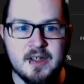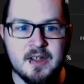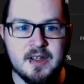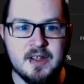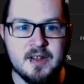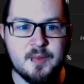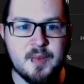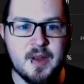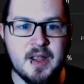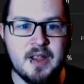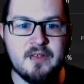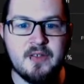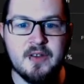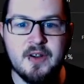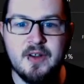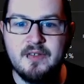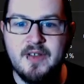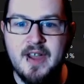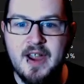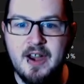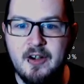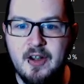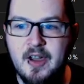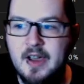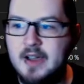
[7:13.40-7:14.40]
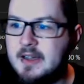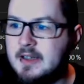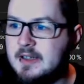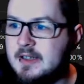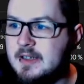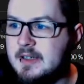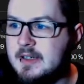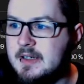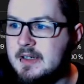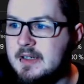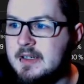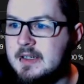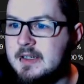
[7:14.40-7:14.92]
Playing for Navarra.
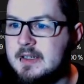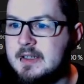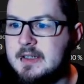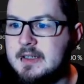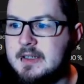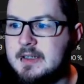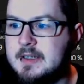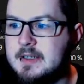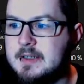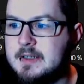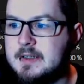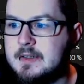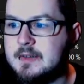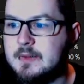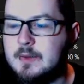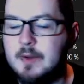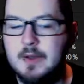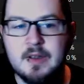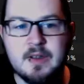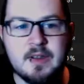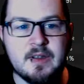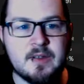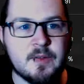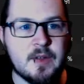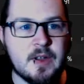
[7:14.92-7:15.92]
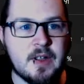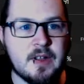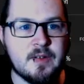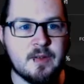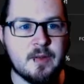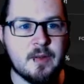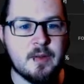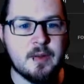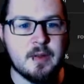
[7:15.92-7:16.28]
He's